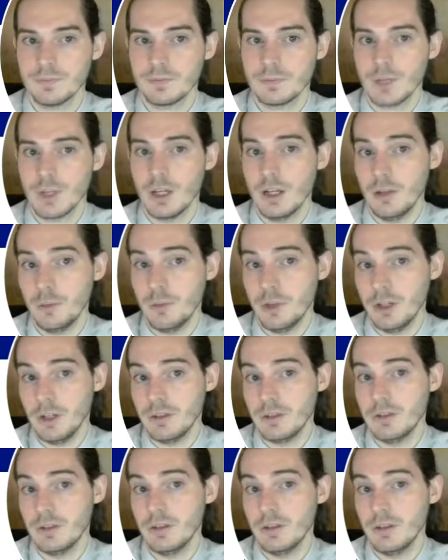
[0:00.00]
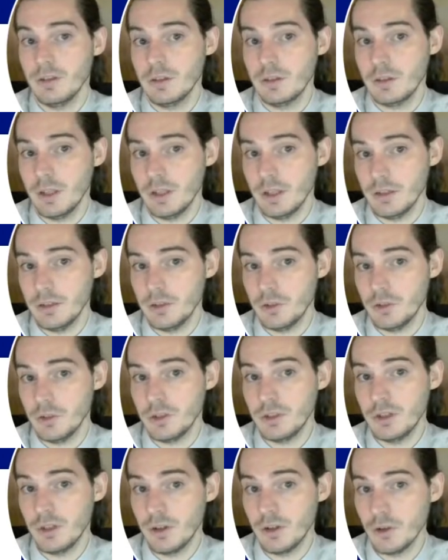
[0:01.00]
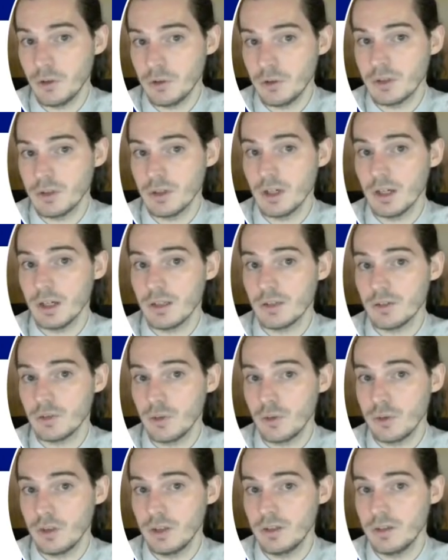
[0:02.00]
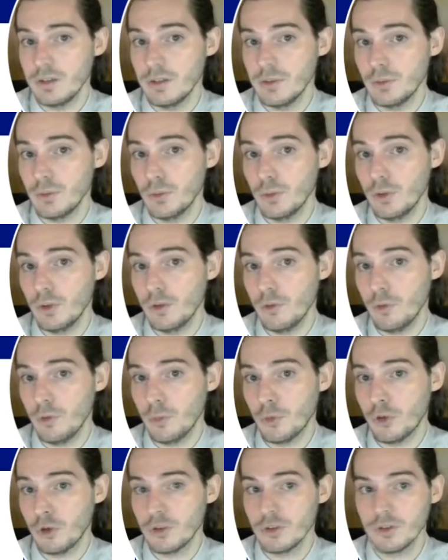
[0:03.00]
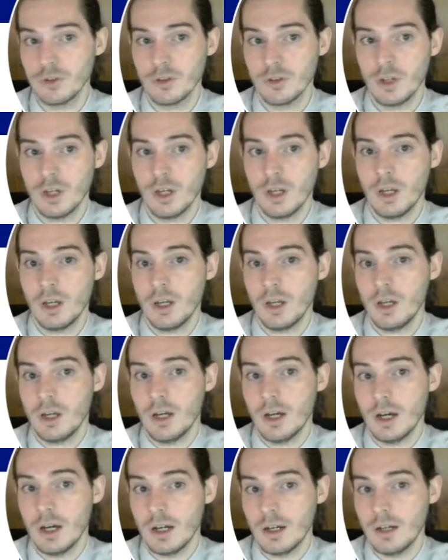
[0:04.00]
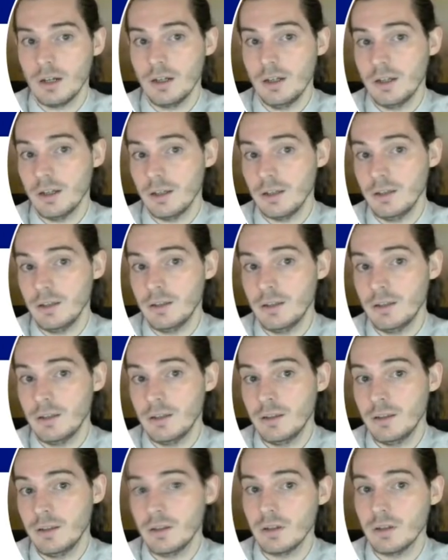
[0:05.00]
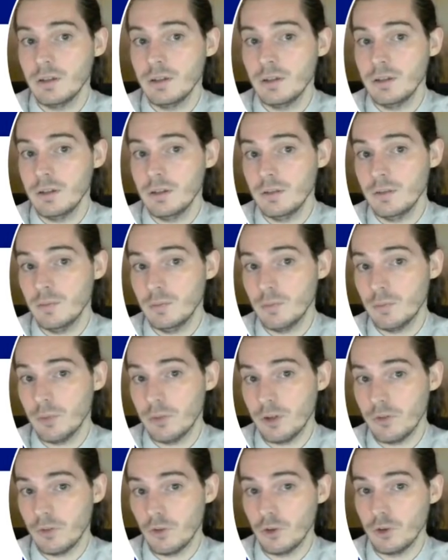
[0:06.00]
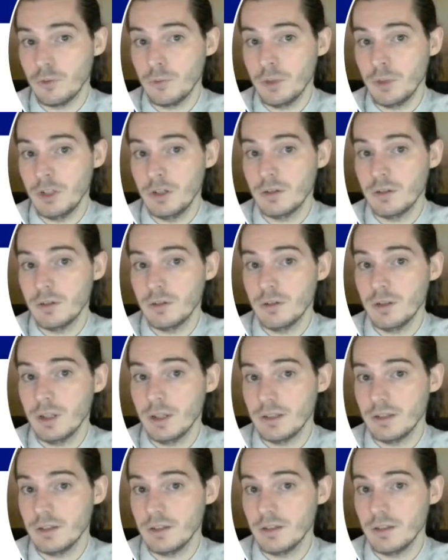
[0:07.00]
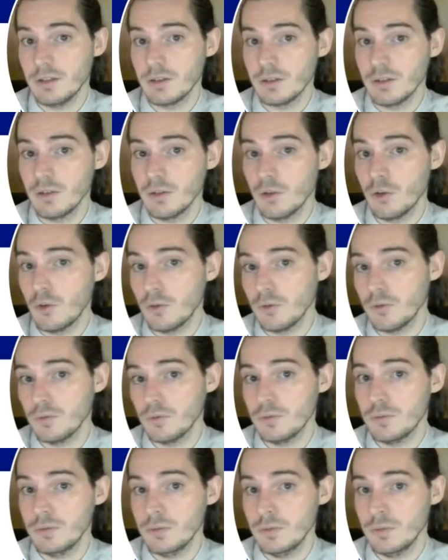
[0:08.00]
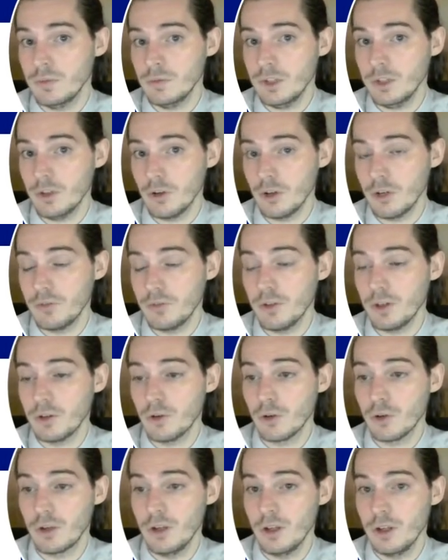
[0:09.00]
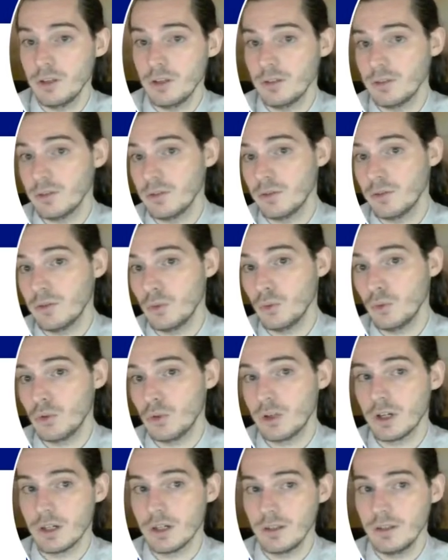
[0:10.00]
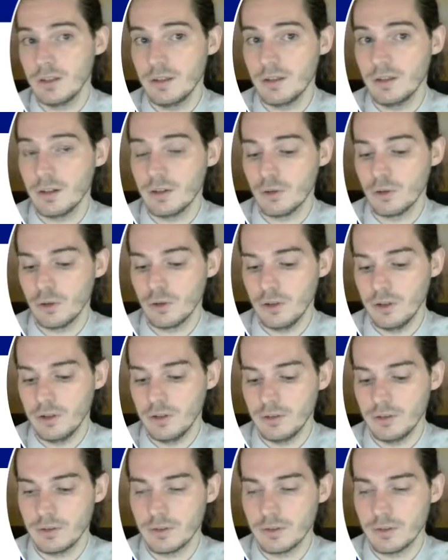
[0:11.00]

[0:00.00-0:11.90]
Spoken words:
eliminating the intrinsic noise associated to the reports, and in addition performing the change of geographic coordinates to Cartesian coordinates.